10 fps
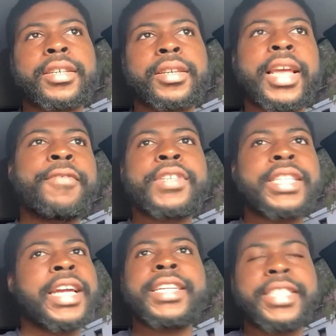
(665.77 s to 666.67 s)
Life is
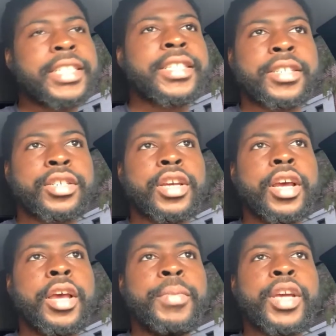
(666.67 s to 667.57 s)
not existence
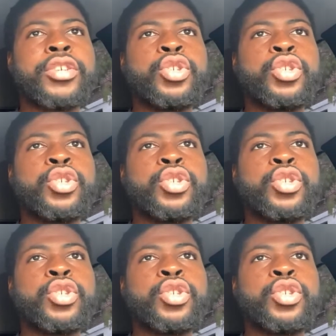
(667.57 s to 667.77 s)
because